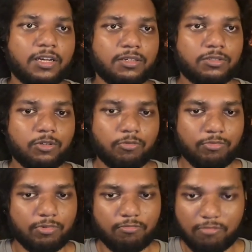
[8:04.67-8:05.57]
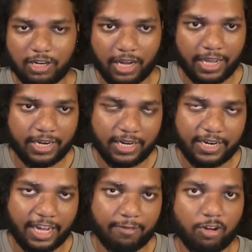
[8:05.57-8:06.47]
So again it
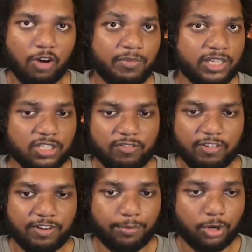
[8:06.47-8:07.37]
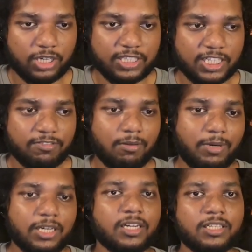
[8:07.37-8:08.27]
can be combination of different products as well, but
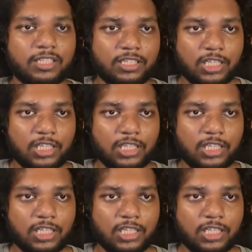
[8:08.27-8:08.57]
this is